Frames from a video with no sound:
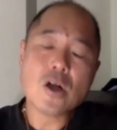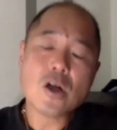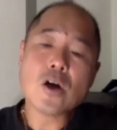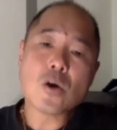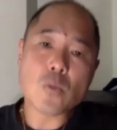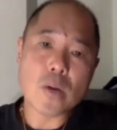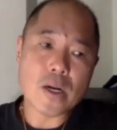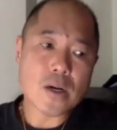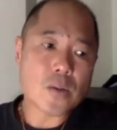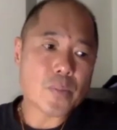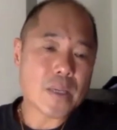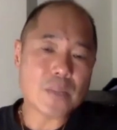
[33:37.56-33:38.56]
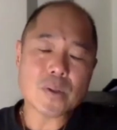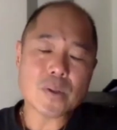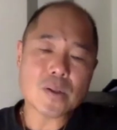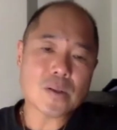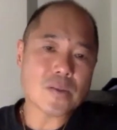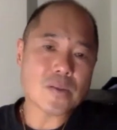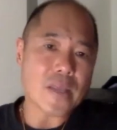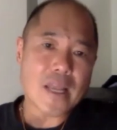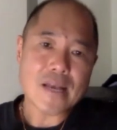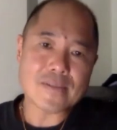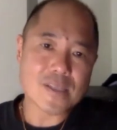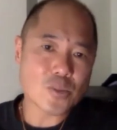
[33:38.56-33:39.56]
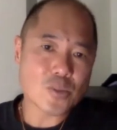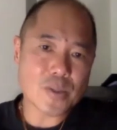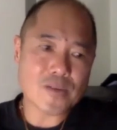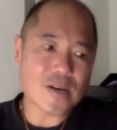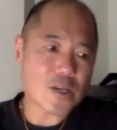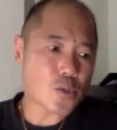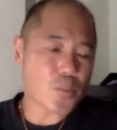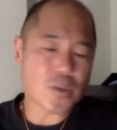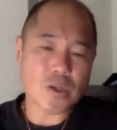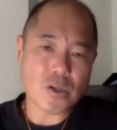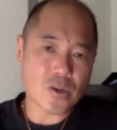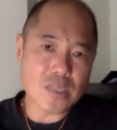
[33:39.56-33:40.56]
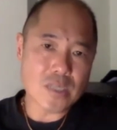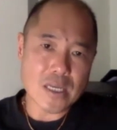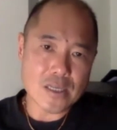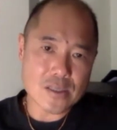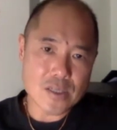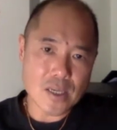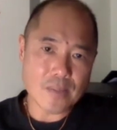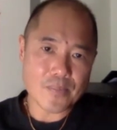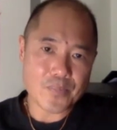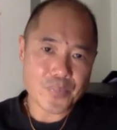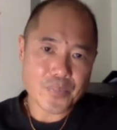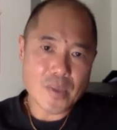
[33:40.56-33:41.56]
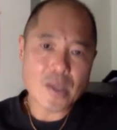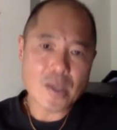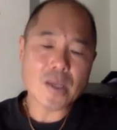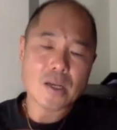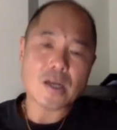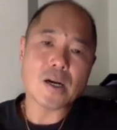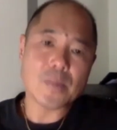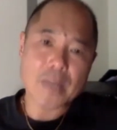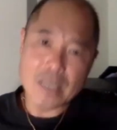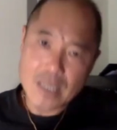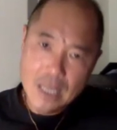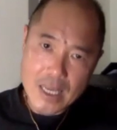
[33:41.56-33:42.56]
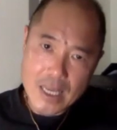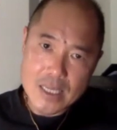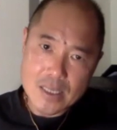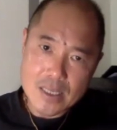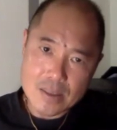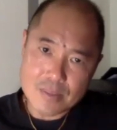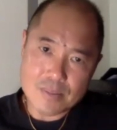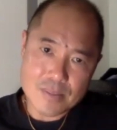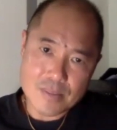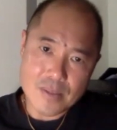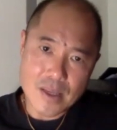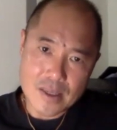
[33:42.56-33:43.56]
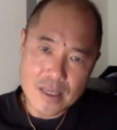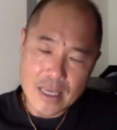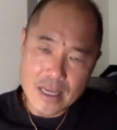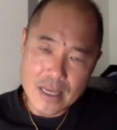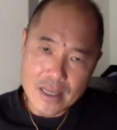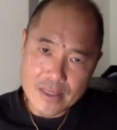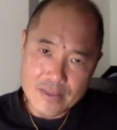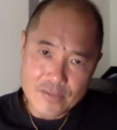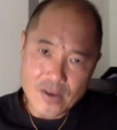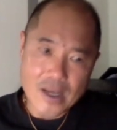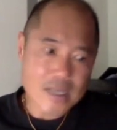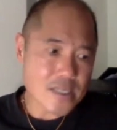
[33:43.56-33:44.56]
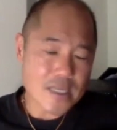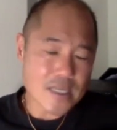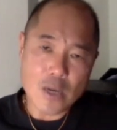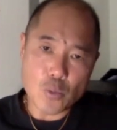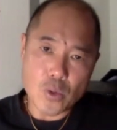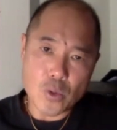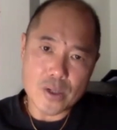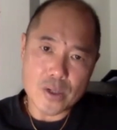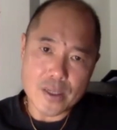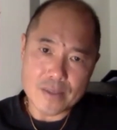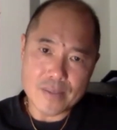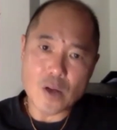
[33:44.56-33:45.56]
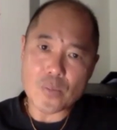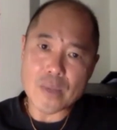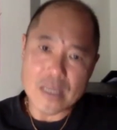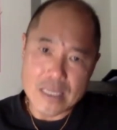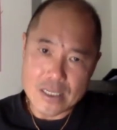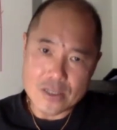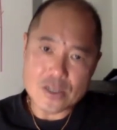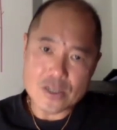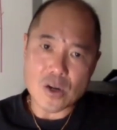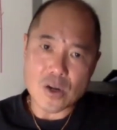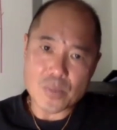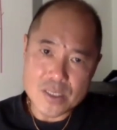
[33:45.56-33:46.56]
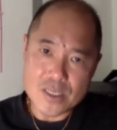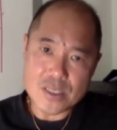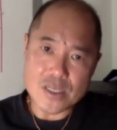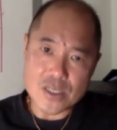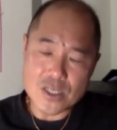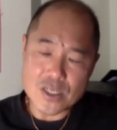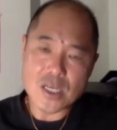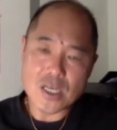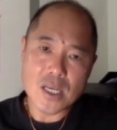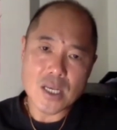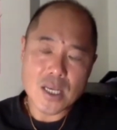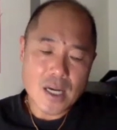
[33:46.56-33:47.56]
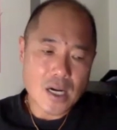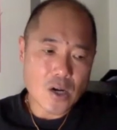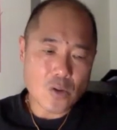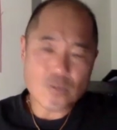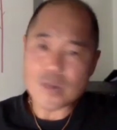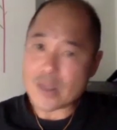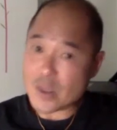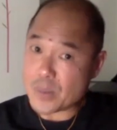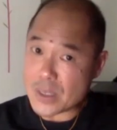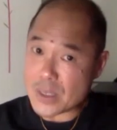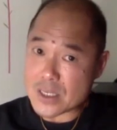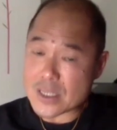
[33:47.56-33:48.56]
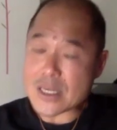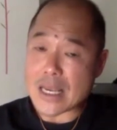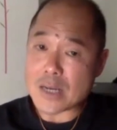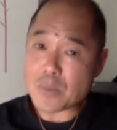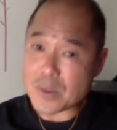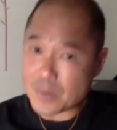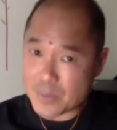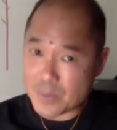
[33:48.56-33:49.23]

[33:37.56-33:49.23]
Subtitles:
where people that have a little bit of entrepreneurial tendency can come in and get advice and network and help they need to start businesses. Hopefully they'll be sustainable,